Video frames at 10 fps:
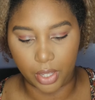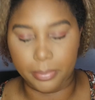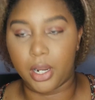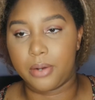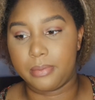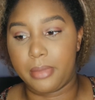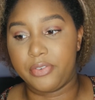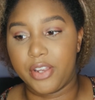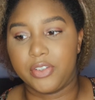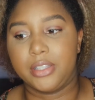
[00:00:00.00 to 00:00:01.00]
so I put on one of
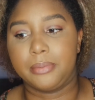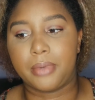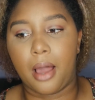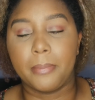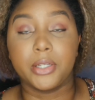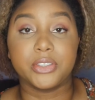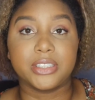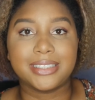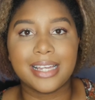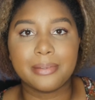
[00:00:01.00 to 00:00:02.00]
my favorite lip combos
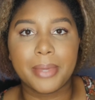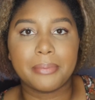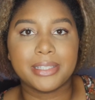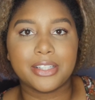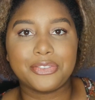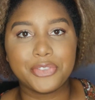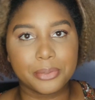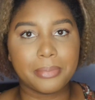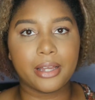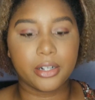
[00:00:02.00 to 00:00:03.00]
instead to make myself
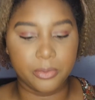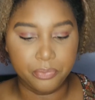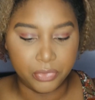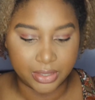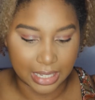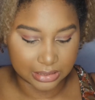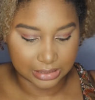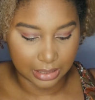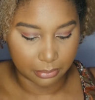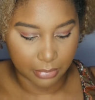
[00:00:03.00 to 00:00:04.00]
feel better.
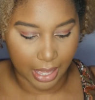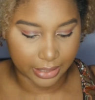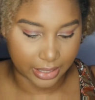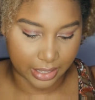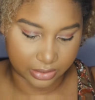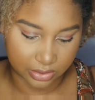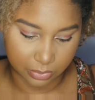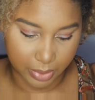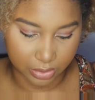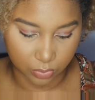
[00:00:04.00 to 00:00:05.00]
That's the MAC X
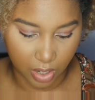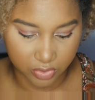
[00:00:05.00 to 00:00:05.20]
Samantha